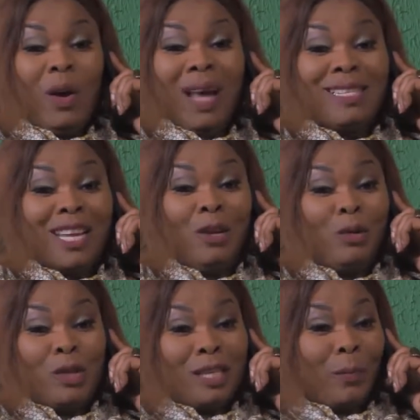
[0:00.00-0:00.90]
I'm not
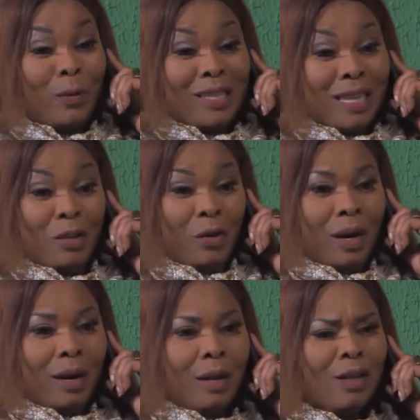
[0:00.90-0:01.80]
asking you to sleep with
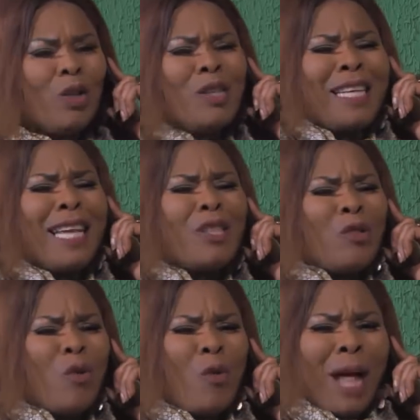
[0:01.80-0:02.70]
Sandra. Just
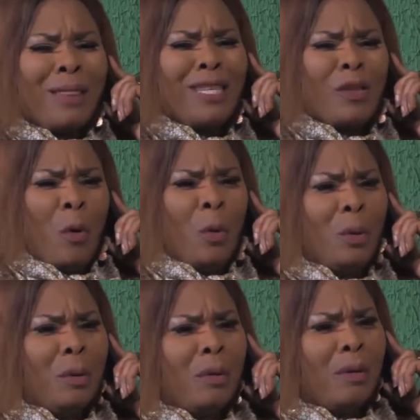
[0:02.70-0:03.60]
get to know her, that's
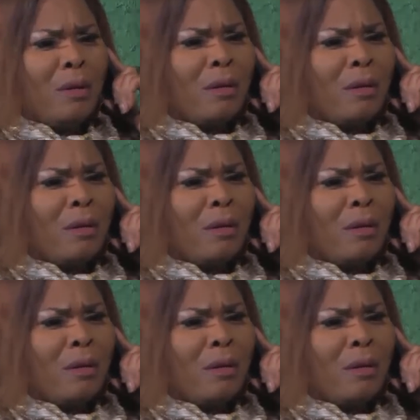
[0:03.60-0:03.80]
all.